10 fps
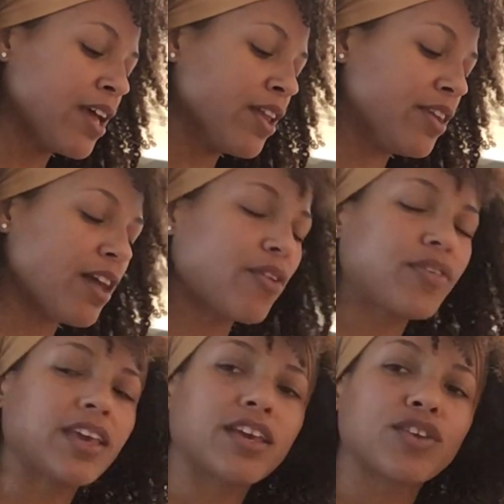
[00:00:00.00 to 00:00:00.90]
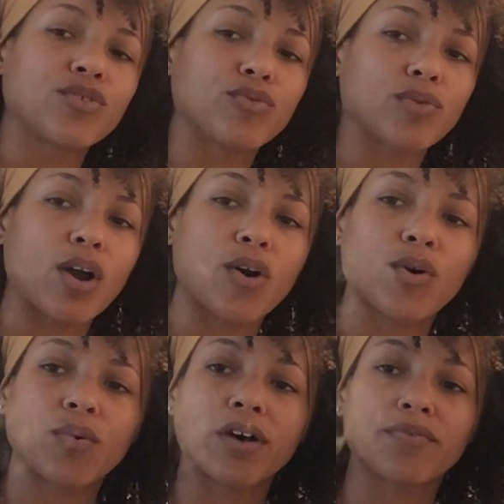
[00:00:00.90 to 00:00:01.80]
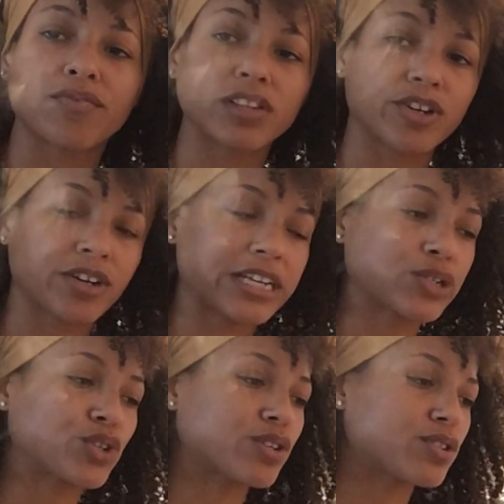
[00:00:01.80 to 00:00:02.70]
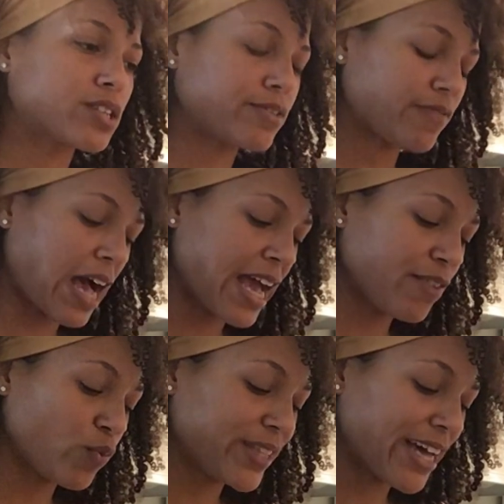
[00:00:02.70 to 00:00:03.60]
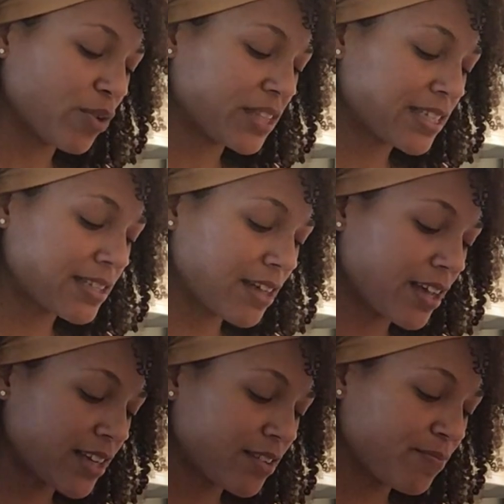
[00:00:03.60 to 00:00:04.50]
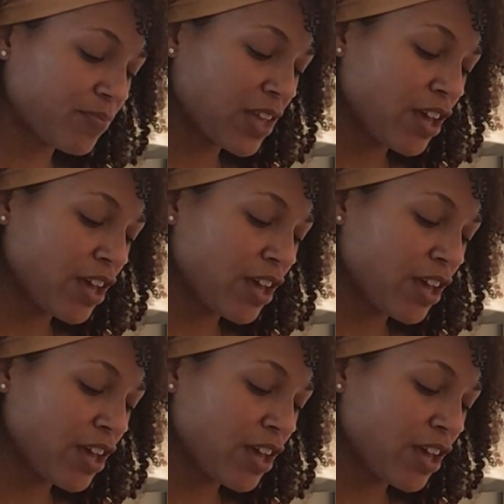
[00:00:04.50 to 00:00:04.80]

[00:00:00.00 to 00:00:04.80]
Nothing can grow, flourish, survive without the sun.